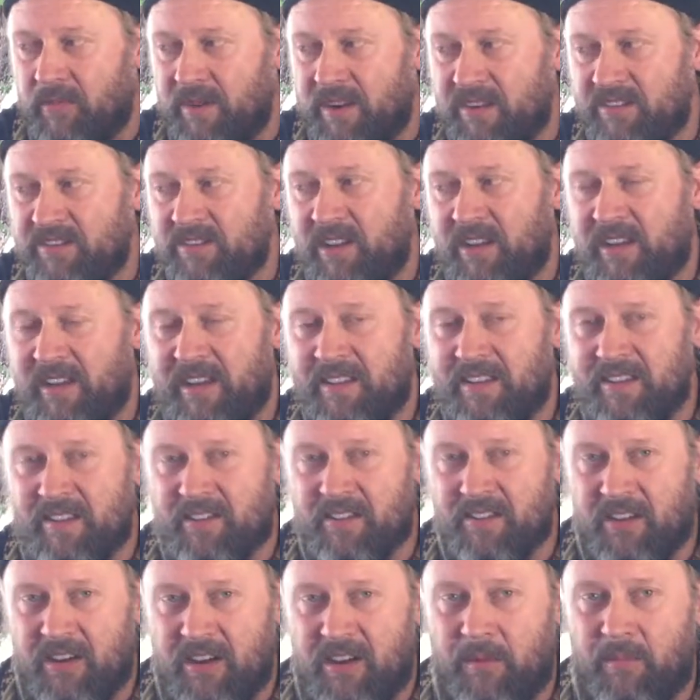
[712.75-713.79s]
Where is the light
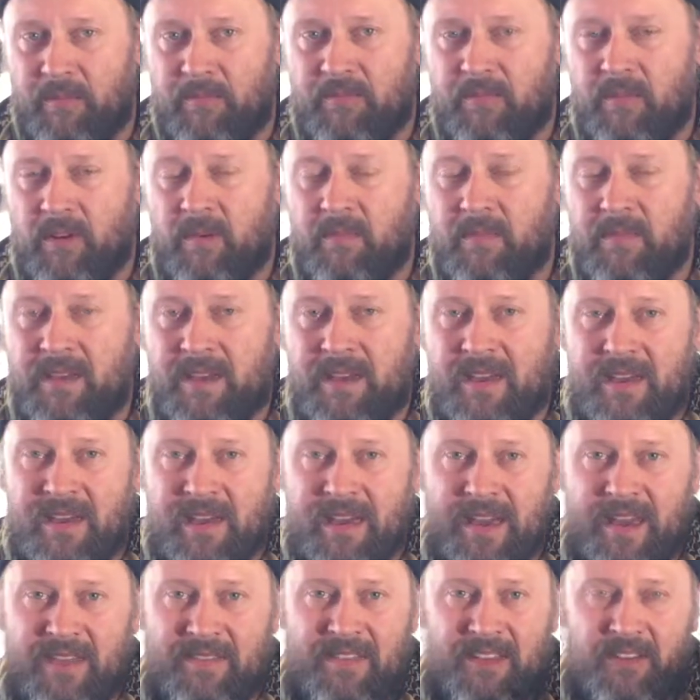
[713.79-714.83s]
going to come from,
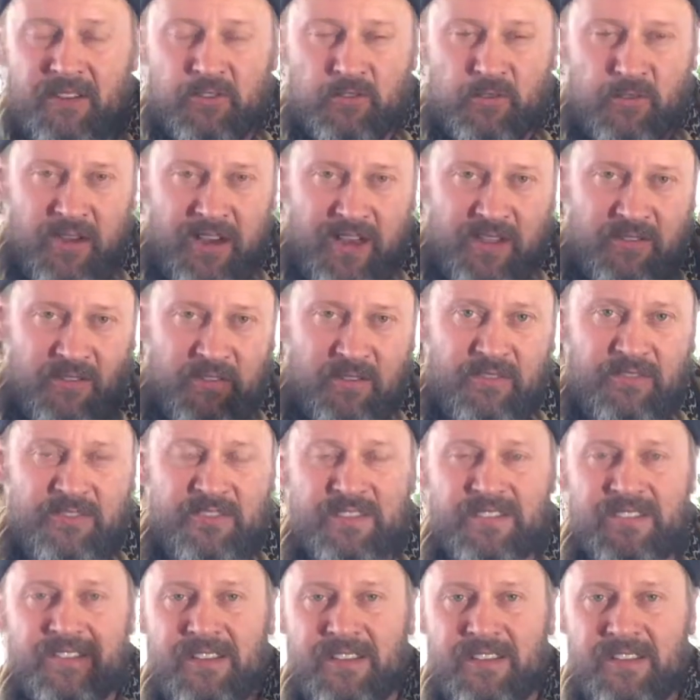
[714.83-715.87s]
and then try to
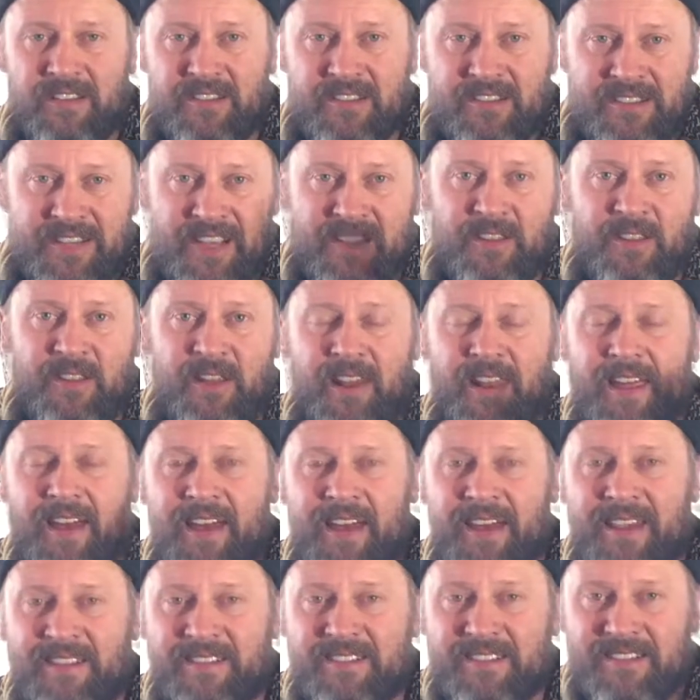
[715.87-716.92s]
set the
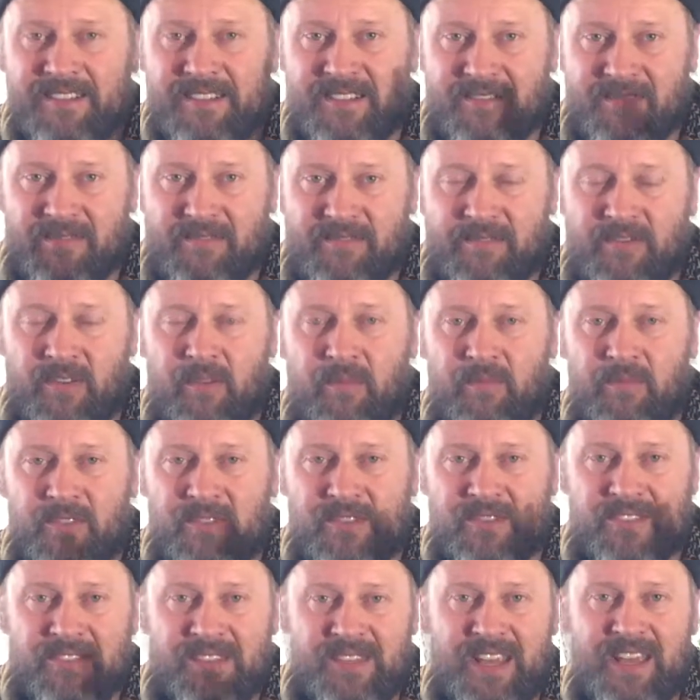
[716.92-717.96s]
lights from the
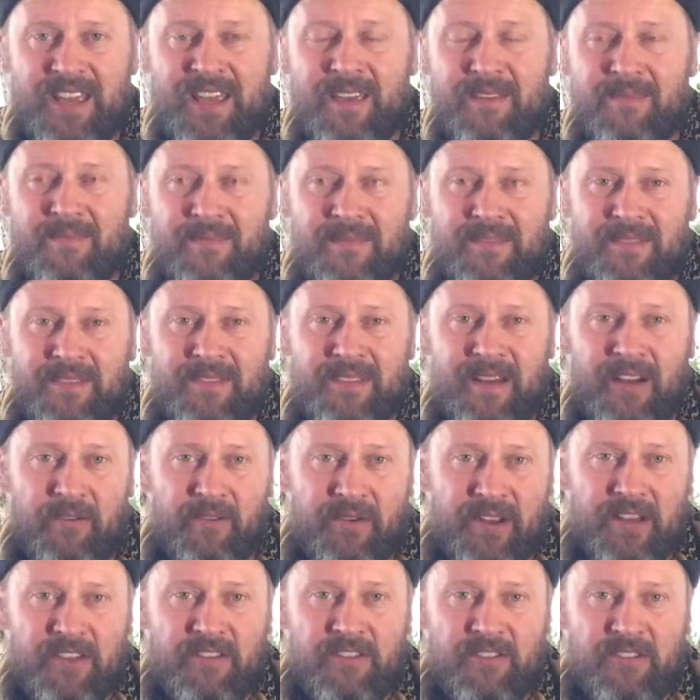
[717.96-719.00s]
same
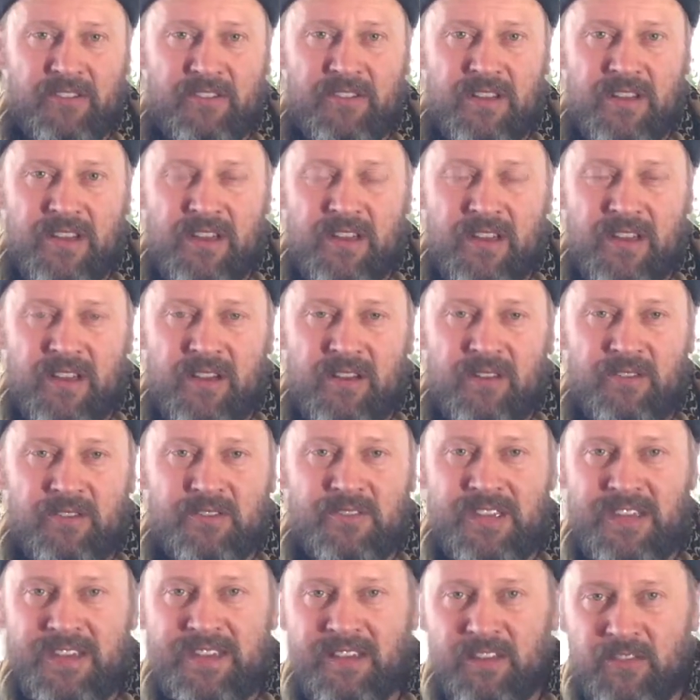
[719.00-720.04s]
direction, because
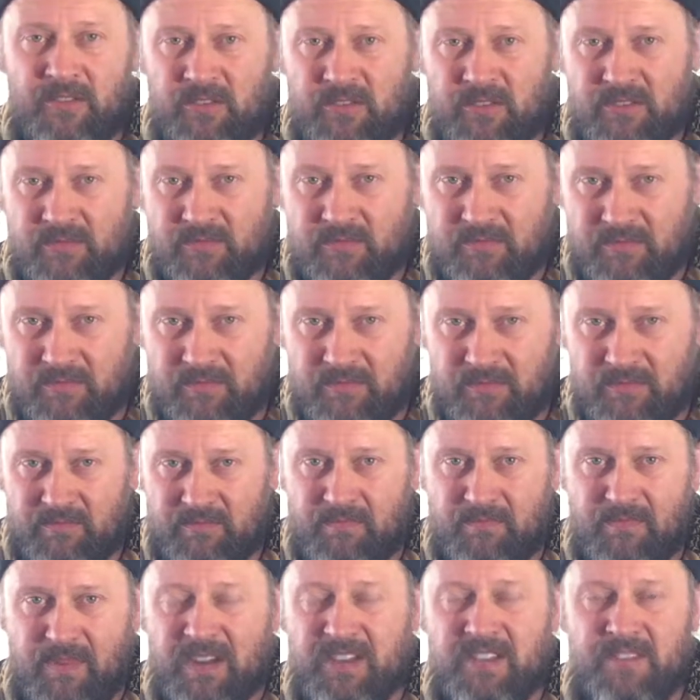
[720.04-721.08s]
then it looks
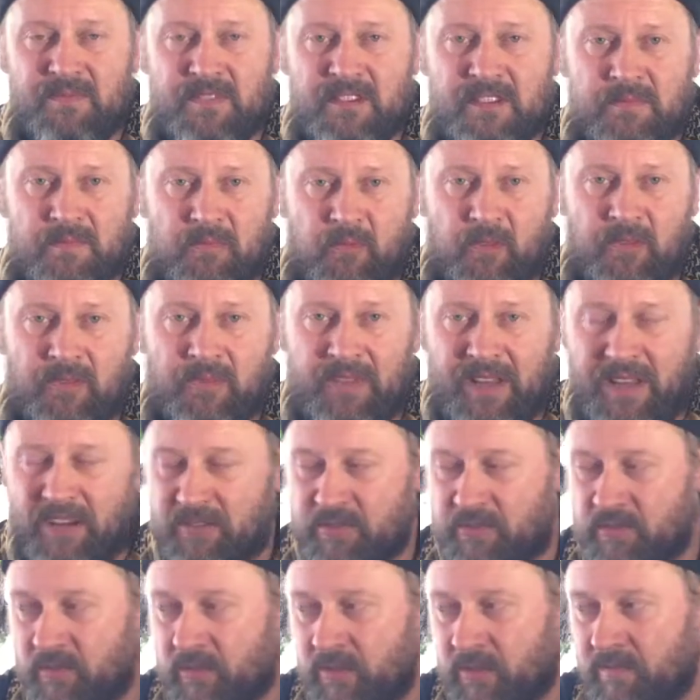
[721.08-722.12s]
much more
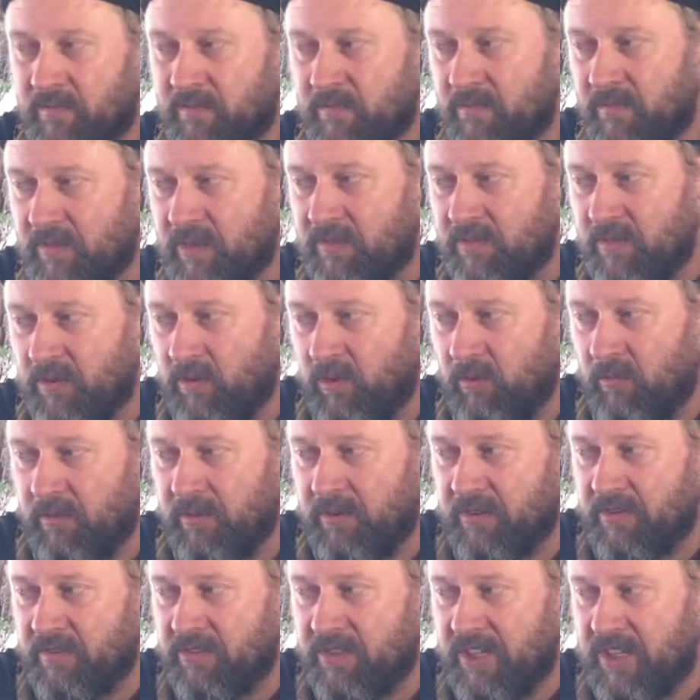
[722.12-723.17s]
natural, which we all
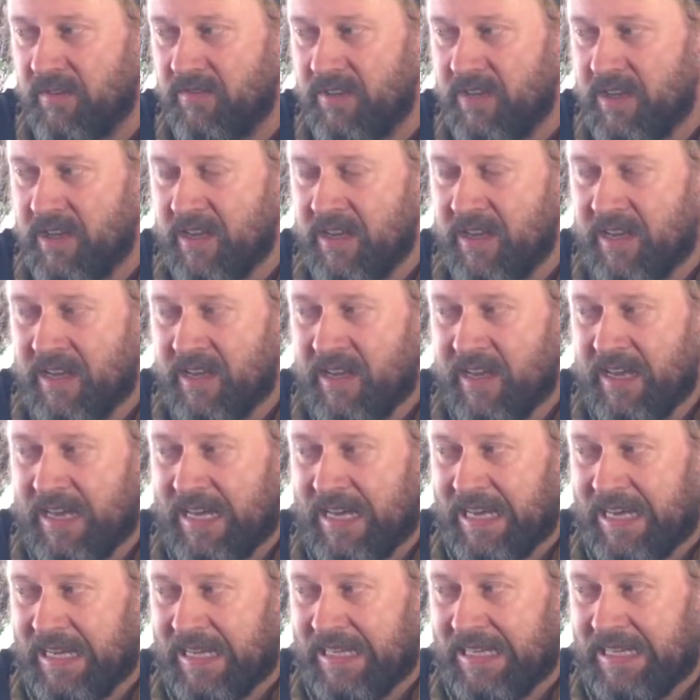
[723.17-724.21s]
want to achieve.
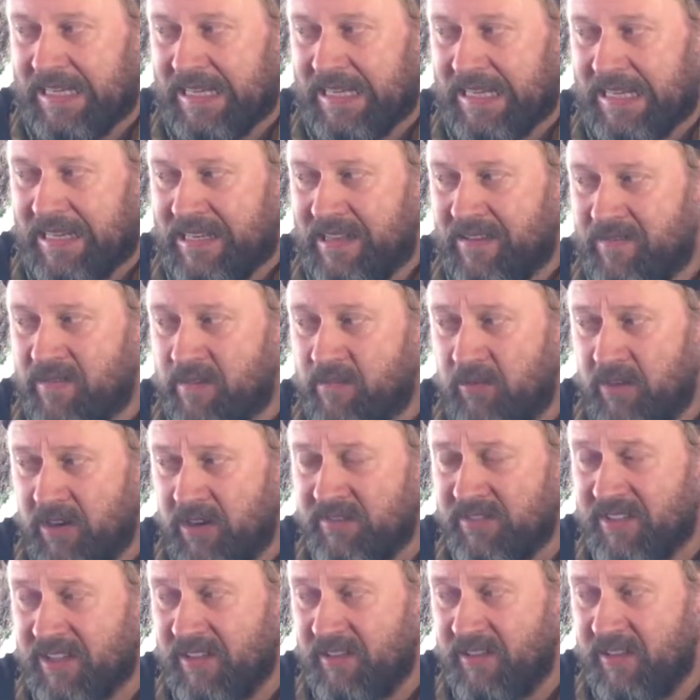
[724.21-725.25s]
And if you would
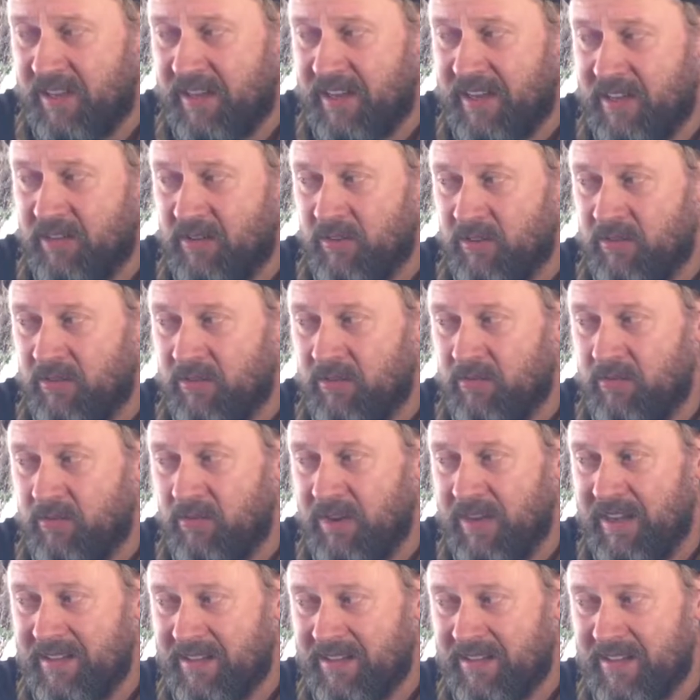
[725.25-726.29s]
have set the light on the
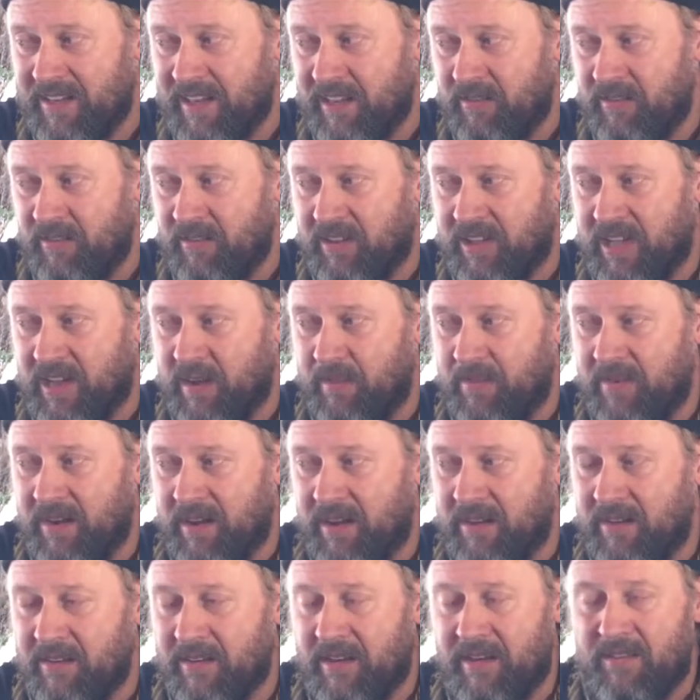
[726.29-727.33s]
right side of the
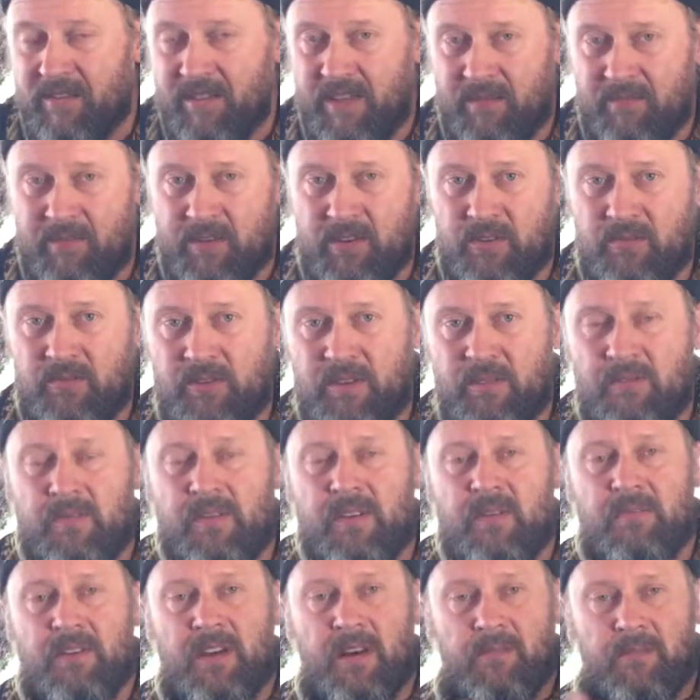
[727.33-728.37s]
camera, then it would
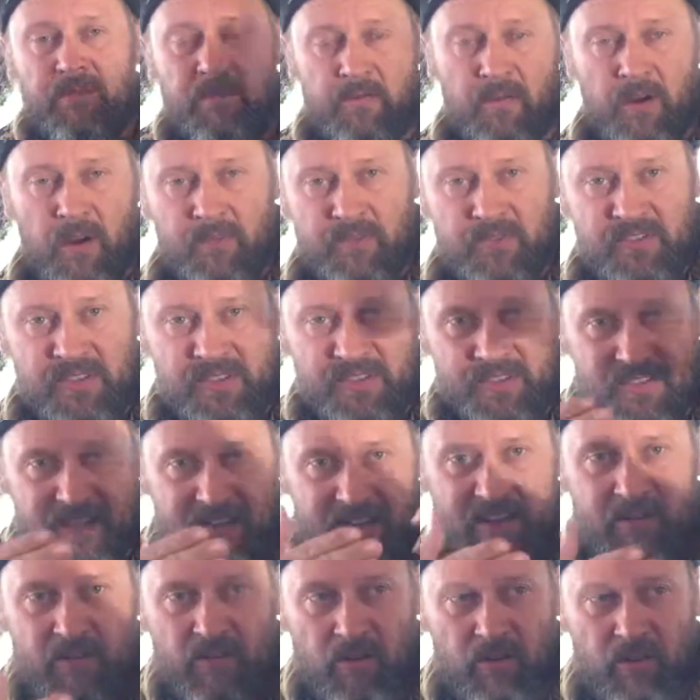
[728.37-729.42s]
have come from the opposite
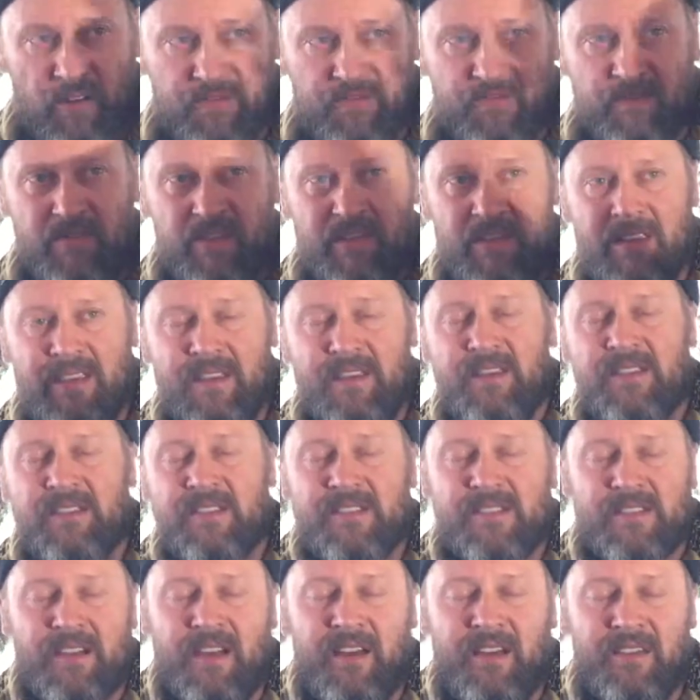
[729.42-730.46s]
side of the
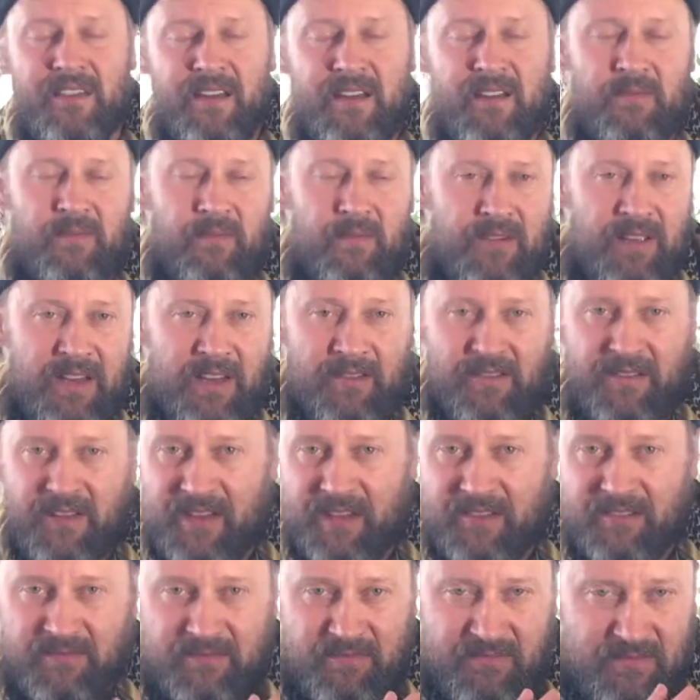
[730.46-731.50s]
sun, and it would have
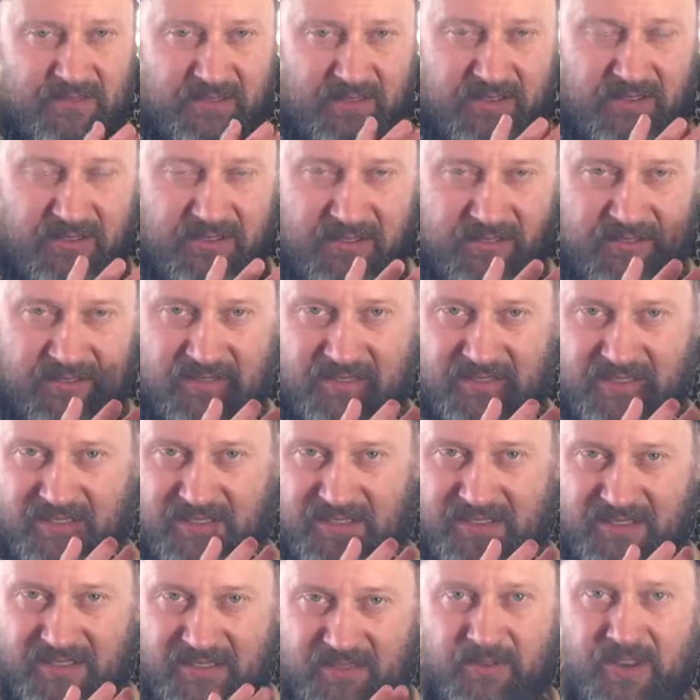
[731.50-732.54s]
had a
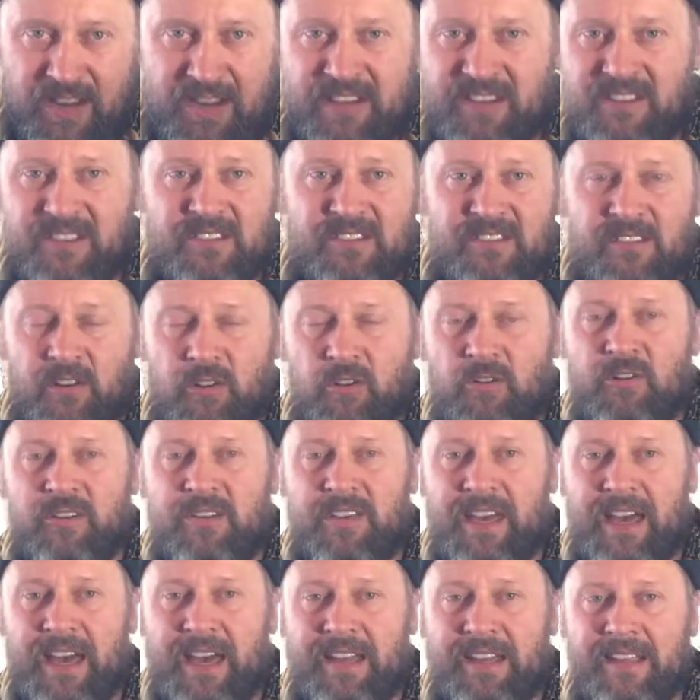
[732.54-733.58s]
strange look
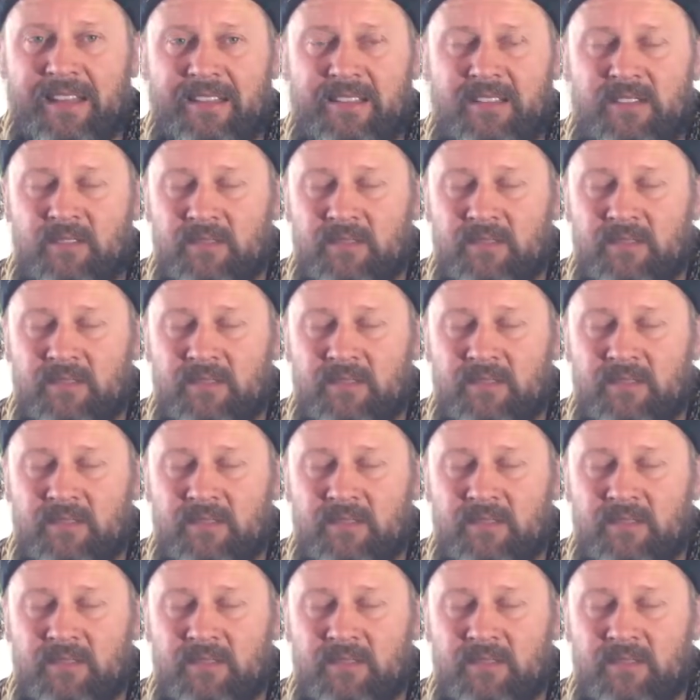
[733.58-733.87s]
at it.